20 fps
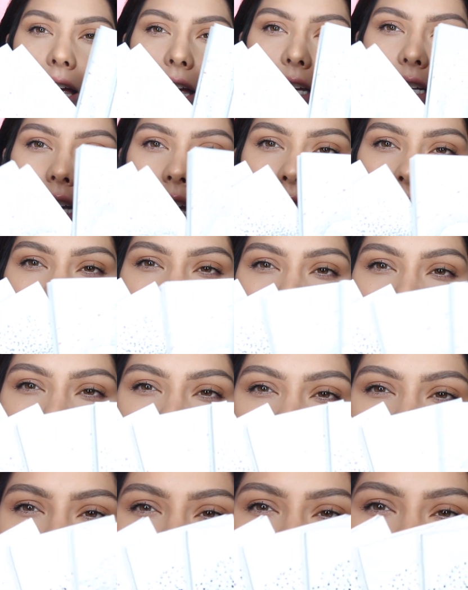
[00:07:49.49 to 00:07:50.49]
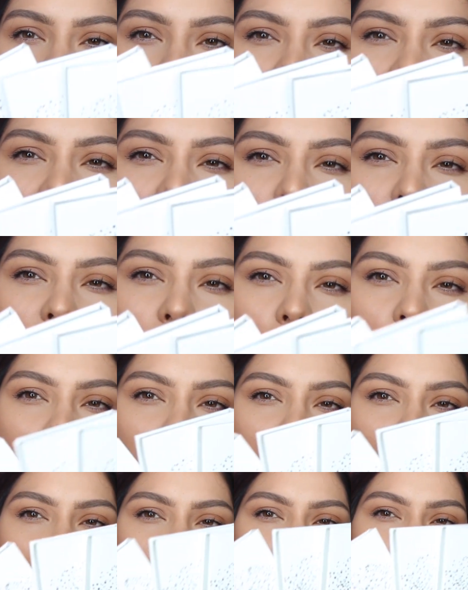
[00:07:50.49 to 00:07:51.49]
and you know, these have mixed
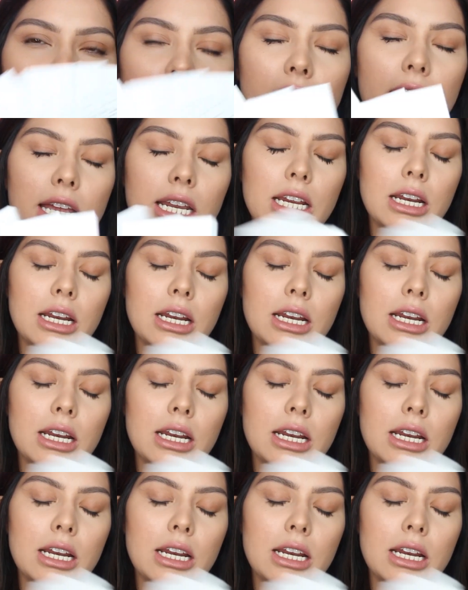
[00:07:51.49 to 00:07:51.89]
reviews online,